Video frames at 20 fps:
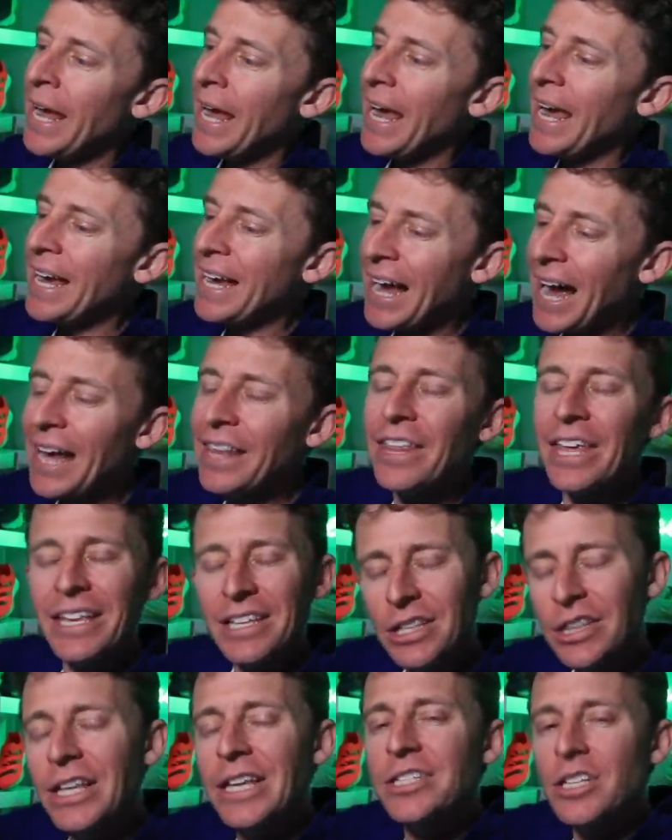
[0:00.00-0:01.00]
it kind
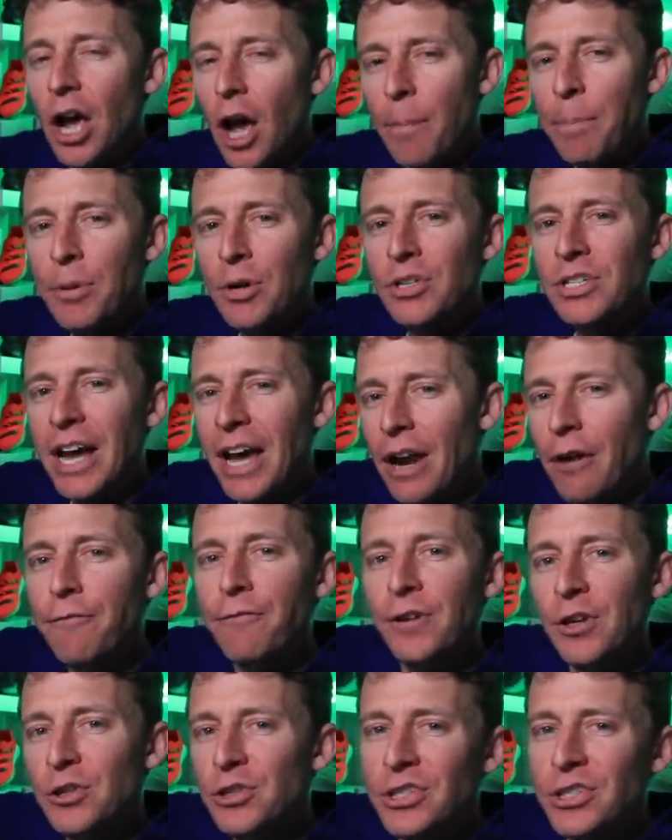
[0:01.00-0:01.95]
of, these uppers kind of feel